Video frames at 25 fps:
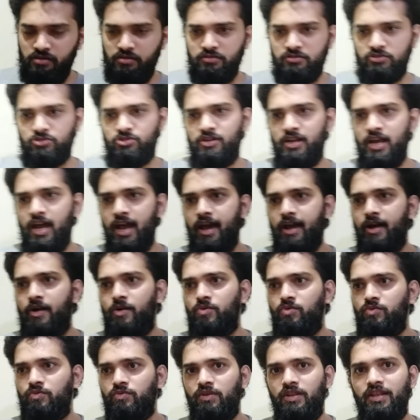So
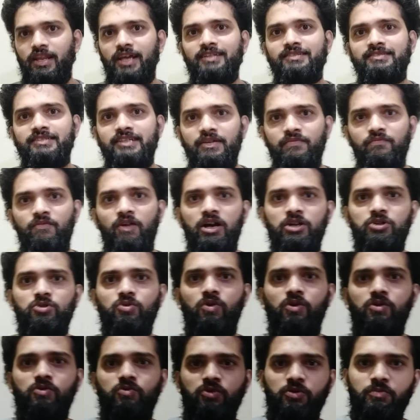now let's see what
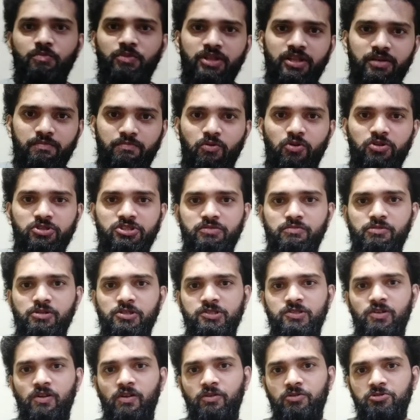all could be the possible
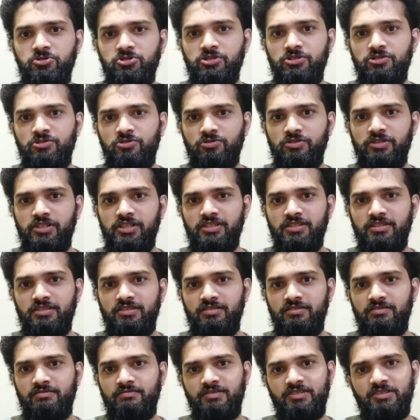solution to this,
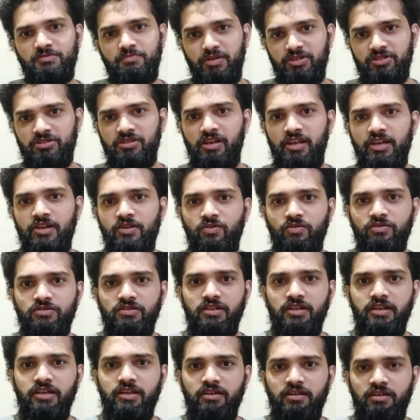especially on
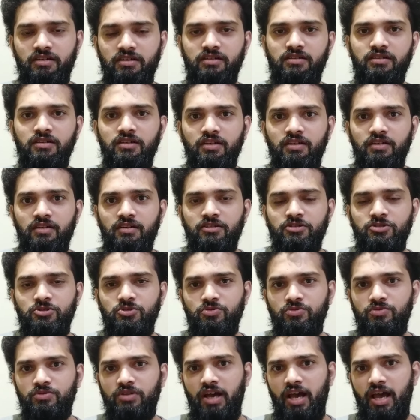the
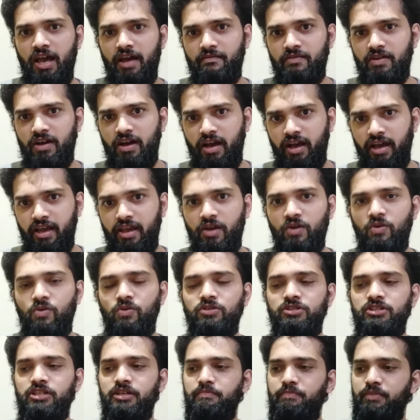to have a high
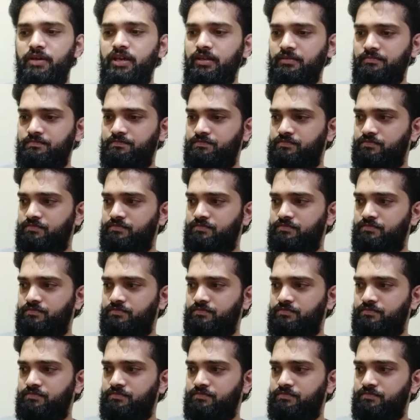OTP.